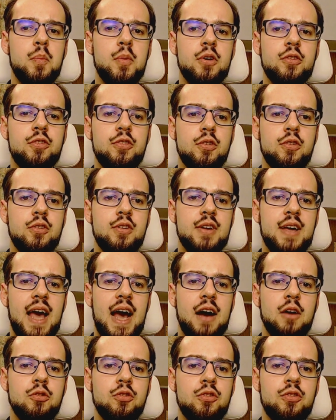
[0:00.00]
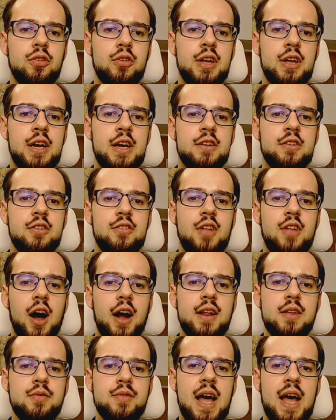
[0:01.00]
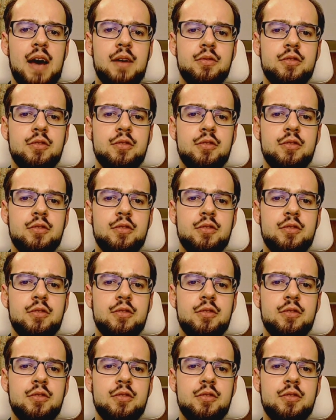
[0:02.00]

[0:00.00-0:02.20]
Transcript: student council does not even have